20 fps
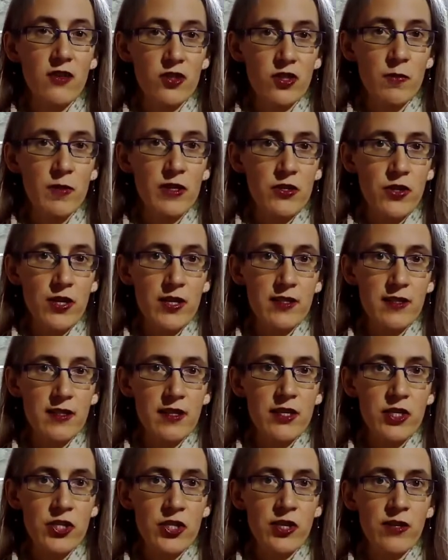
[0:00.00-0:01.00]
ultimate
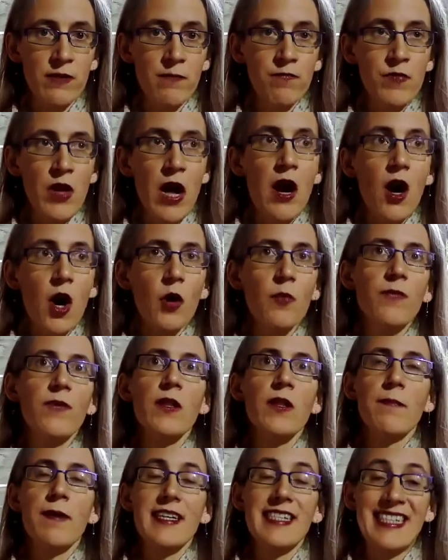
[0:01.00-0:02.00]
translation
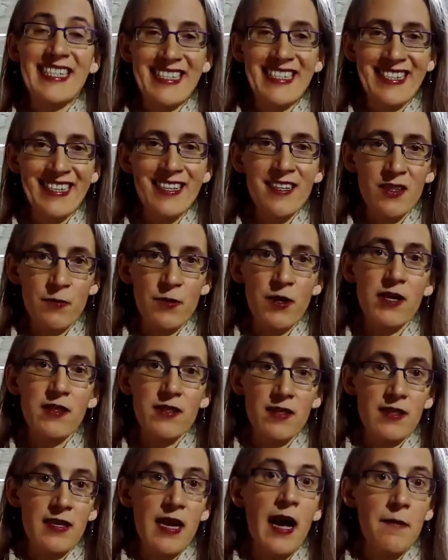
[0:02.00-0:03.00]
hopefully by seeing the
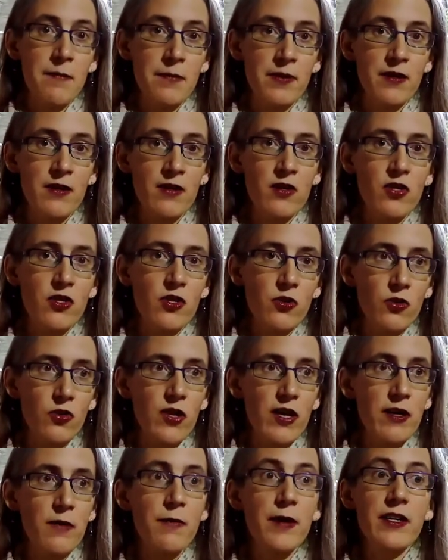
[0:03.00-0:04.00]
process happen you'll
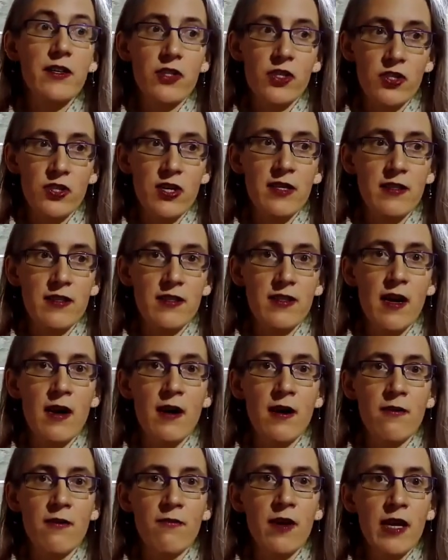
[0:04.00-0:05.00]
get a better sense
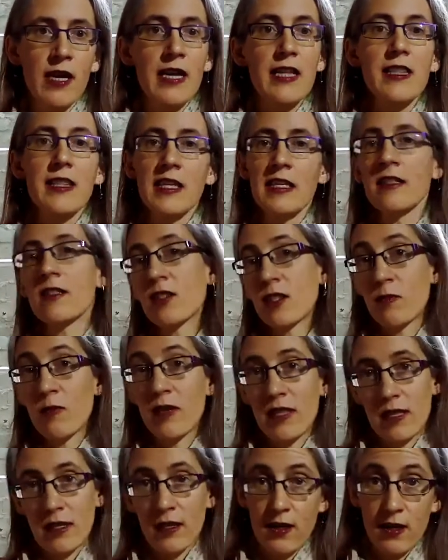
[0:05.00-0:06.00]
of things to
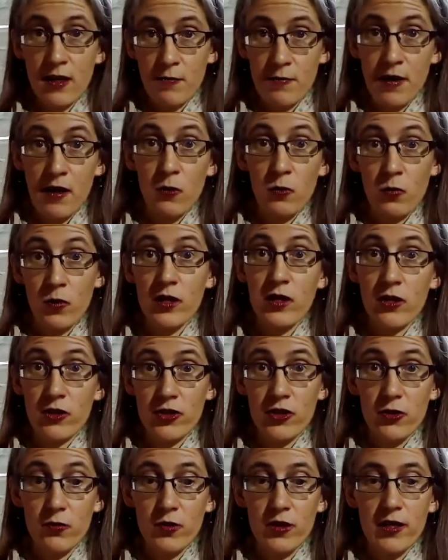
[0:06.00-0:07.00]
be thinking about when you're
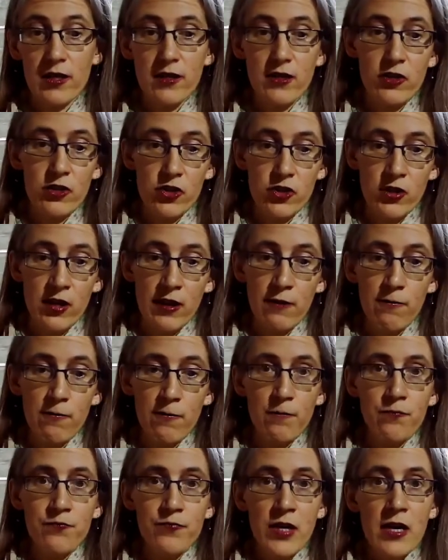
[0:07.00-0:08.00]
doing it yourself
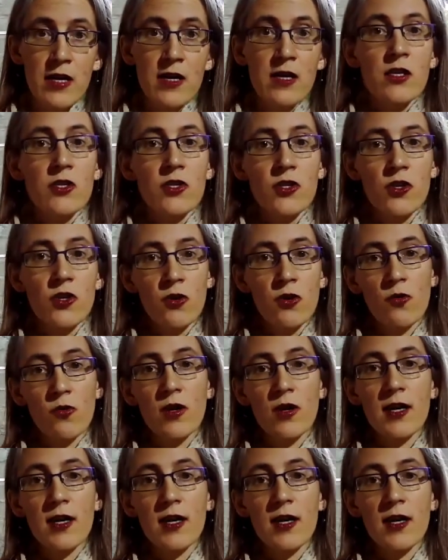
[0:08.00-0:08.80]
so